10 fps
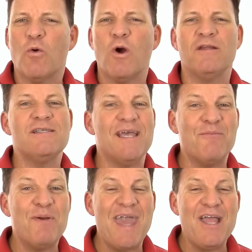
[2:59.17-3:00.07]
we're on the same
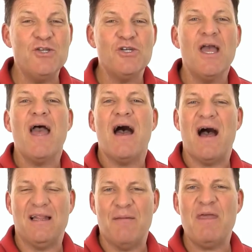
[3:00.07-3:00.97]
page,
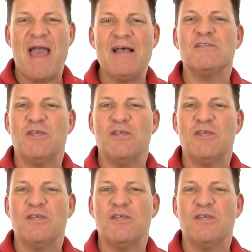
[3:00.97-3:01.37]
let me ask